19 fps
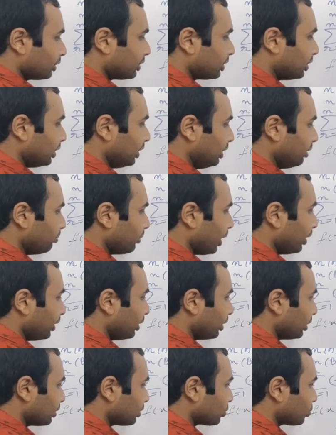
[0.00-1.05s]
3
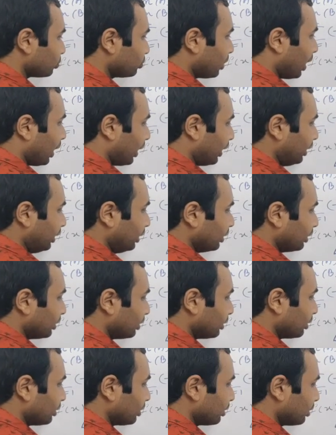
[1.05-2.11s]
minus y
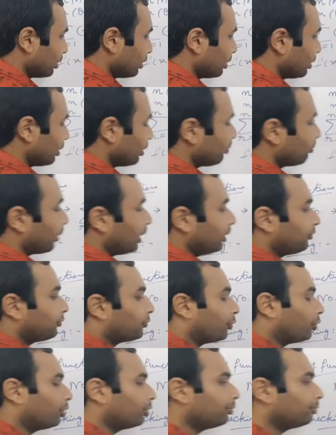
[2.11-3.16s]
by
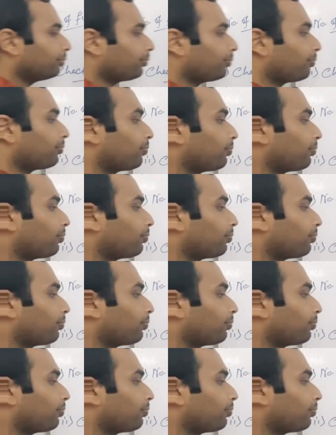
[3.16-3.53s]
4.